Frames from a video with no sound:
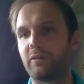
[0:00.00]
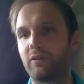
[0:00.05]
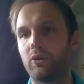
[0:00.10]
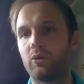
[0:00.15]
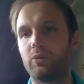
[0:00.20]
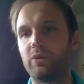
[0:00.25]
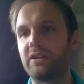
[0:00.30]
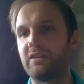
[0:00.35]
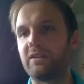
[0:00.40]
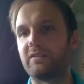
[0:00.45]
All
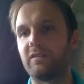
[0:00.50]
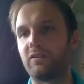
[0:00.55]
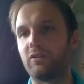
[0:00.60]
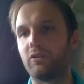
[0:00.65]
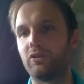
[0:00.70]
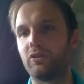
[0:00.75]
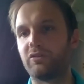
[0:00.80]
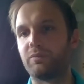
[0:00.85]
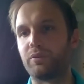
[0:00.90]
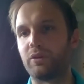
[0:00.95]
we need to
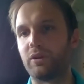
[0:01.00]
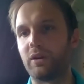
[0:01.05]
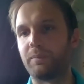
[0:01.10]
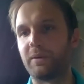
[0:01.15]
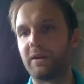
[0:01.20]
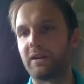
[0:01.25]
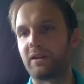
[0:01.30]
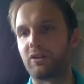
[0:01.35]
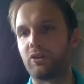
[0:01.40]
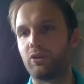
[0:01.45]
do is put a
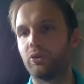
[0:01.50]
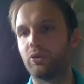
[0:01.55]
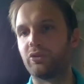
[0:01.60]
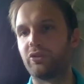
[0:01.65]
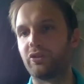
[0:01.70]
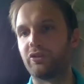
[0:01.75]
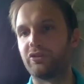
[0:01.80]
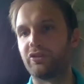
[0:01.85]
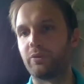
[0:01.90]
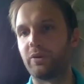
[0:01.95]
bit of code
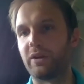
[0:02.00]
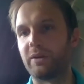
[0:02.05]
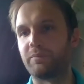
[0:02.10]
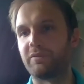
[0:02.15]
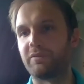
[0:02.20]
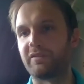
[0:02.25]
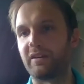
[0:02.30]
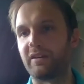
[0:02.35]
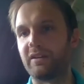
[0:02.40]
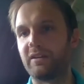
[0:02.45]
on your
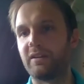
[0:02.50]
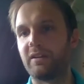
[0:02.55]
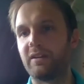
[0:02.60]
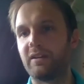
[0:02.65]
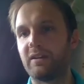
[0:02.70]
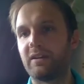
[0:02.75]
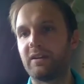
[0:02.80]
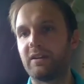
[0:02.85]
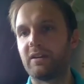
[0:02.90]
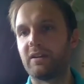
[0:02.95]
website,
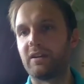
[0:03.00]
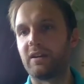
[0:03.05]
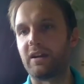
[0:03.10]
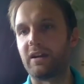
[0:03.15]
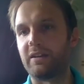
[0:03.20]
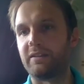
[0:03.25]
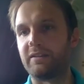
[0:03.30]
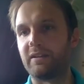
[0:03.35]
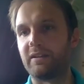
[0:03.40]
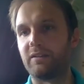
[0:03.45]

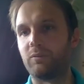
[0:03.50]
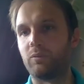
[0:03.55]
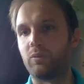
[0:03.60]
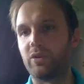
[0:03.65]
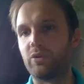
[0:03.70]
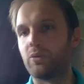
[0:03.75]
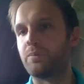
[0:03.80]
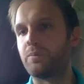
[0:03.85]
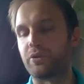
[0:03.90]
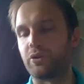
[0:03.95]
and then we
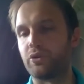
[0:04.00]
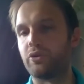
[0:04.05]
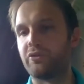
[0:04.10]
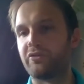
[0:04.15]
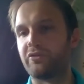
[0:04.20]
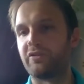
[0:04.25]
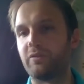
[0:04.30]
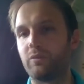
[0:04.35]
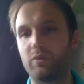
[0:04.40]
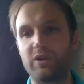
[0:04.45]

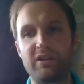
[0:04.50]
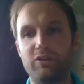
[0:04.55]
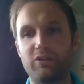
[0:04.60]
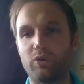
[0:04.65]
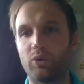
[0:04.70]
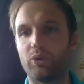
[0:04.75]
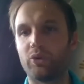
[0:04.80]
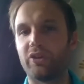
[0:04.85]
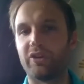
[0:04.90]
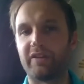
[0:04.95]

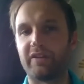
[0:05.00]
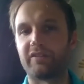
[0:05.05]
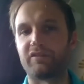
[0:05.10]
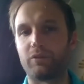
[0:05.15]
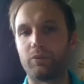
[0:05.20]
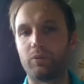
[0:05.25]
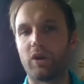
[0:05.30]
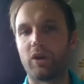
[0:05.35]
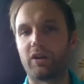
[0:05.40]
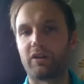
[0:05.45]
know that this
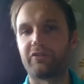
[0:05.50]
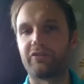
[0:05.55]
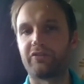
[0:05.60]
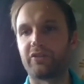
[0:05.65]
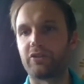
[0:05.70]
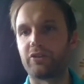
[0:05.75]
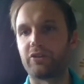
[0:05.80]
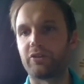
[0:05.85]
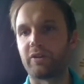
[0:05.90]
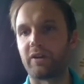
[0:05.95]
will work for
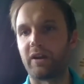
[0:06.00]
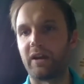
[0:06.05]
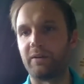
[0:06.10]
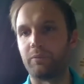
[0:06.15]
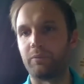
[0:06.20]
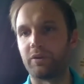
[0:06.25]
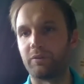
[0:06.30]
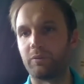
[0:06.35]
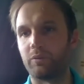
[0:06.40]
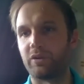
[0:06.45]
you, and
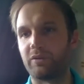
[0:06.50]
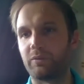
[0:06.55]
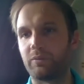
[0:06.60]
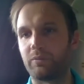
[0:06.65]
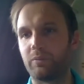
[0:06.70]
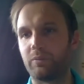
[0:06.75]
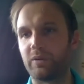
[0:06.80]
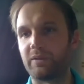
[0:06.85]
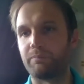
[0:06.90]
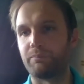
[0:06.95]

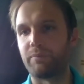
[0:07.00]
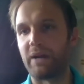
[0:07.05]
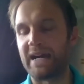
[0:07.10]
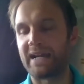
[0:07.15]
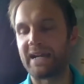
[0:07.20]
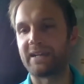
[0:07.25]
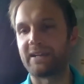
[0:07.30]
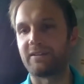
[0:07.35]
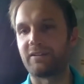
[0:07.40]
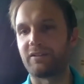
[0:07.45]
we're
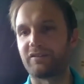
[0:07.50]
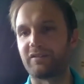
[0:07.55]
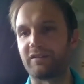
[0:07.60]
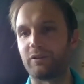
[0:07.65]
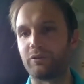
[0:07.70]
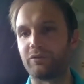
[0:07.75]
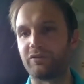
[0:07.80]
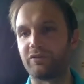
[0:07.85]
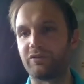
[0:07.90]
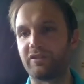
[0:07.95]
backing
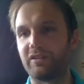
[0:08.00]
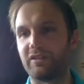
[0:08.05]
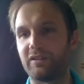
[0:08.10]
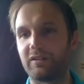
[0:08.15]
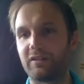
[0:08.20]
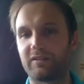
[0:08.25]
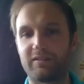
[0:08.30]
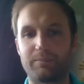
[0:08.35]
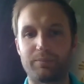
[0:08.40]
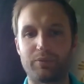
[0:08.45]
ourselves here
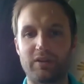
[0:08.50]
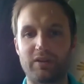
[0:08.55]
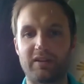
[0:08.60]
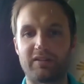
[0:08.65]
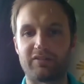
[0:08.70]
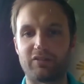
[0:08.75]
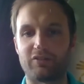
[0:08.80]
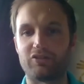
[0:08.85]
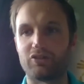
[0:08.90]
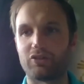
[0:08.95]
to put
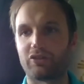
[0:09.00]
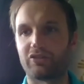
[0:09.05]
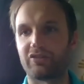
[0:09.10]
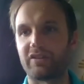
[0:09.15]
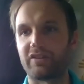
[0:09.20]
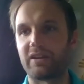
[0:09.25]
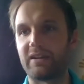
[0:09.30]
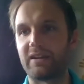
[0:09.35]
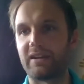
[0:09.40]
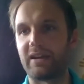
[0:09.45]
this on your
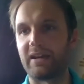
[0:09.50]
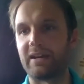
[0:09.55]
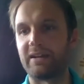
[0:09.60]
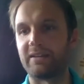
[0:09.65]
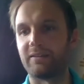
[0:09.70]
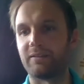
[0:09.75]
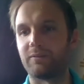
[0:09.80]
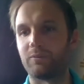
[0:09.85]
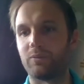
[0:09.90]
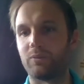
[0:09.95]
site,
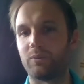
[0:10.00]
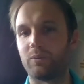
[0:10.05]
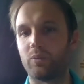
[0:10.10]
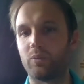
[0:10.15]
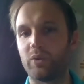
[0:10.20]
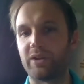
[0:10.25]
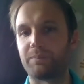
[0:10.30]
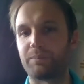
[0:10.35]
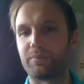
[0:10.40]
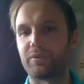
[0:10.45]
and
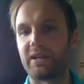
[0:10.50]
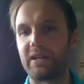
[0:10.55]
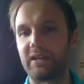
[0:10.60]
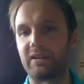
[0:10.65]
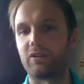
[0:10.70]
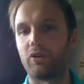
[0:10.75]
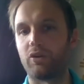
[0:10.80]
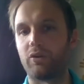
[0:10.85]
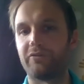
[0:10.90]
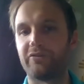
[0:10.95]
we're pretty
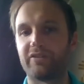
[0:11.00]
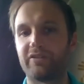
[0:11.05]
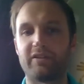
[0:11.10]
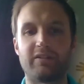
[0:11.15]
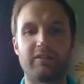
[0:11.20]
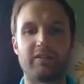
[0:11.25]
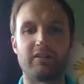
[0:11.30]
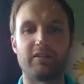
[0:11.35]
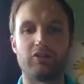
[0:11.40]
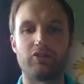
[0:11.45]

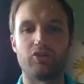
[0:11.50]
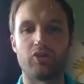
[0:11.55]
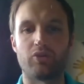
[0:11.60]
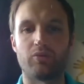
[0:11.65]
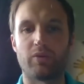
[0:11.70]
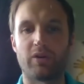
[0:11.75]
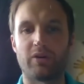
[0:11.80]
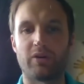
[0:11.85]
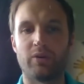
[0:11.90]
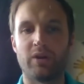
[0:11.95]
confident that you
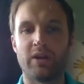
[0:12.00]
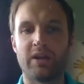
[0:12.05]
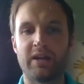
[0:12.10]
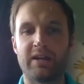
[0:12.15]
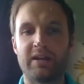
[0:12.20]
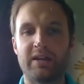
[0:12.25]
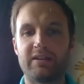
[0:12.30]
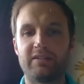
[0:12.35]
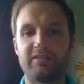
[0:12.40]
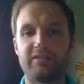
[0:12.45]
will
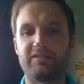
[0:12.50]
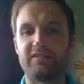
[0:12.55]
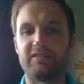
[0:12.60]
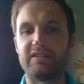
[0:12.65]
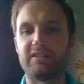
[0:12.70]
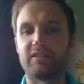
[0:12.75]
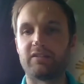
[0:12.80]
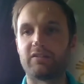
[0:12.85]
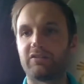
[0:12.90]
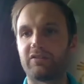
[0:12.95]
see
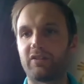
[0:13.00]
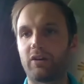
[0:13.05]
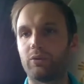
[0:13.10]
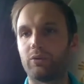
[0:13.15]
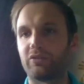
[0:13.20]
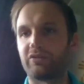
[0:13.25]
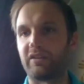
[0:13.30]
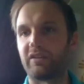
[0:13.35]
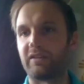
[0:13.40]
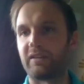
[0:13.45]
the
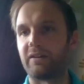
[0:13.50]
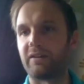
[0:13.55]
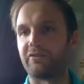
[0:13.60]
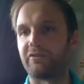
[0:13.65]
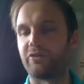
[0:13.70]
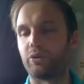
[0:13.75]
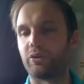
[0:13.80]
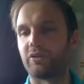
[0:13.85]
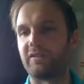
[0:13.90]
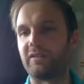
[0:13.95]
results in that
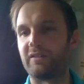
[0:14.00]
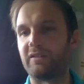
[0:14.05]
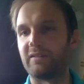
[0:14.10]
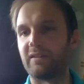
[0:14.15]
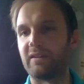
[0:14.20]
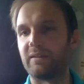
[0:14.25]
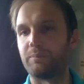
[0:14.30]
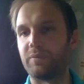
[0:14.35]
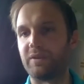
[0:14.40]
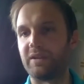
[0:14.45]

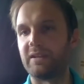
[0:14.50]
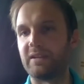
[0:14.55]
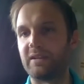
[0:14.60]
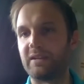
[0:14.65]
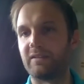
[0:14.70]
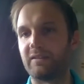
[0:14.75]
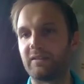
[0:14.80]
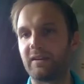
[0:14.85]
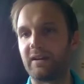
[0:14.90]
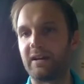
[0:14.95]
14-day
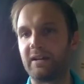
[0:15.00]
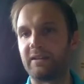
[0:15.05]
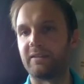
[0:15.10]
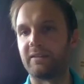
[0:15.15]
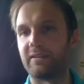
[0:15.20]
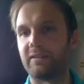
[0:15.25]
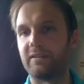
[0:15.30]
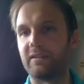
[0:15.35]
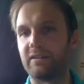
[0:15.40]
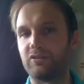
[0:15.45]
period
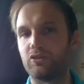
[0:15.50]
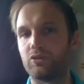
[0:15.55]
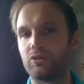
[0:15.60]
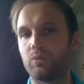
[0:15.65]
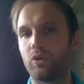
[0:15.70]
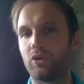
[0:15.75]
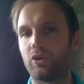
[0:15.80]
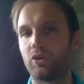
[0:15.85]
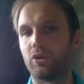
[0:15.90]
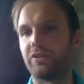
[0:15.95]
and that you'll
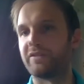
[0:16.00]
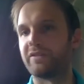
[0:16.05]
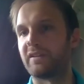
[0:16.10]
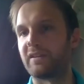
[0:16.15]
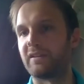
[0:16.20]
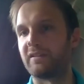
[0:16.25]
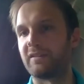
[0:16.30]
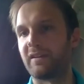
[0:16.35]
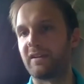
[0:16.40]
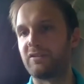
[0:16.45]
want to
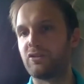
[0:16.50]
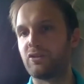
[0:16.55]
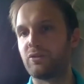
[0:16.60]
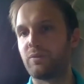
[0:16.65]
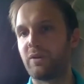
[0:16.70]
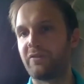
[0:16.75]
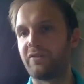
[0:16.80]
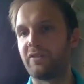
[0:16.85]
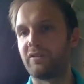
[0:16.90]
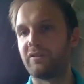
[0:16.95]
continue
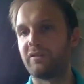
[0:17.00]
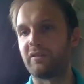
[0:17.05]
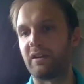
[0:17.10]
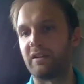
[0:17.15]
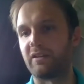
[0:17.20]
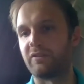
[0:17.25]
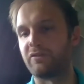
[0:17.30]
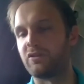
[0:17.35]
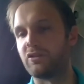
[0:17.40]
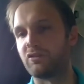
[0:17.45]
with us.
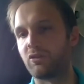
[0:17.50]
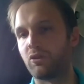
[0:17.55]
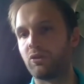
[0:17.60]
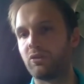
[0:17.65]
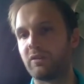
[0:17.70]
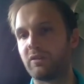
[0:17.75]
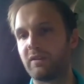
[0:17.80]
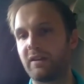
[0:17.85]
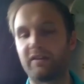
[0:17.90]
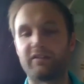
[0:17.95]
And if you
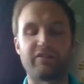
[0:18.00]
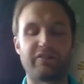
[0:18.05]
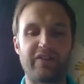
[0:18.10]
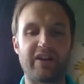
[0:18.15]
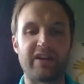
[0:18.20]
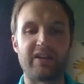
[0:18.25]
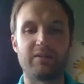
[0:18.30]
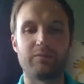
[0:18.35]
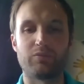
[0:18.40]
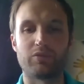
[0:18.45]
don't, that's fine.